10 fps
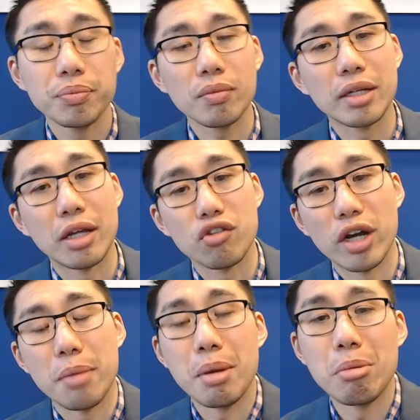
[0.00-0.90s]
They try to
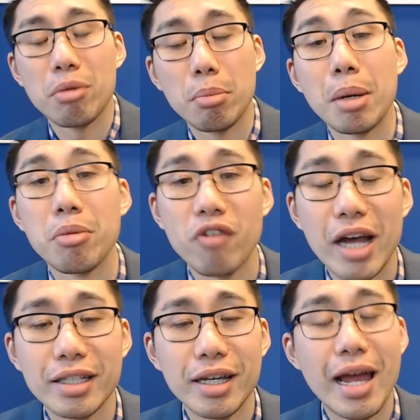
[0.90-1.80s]
mem memorize
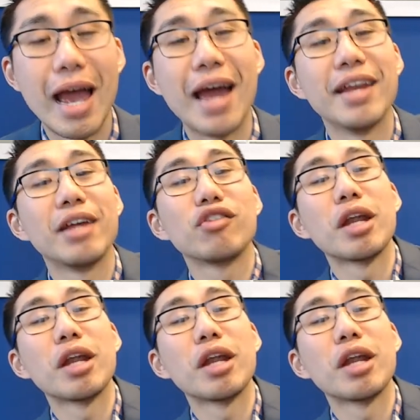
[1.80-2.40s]
it, and they try to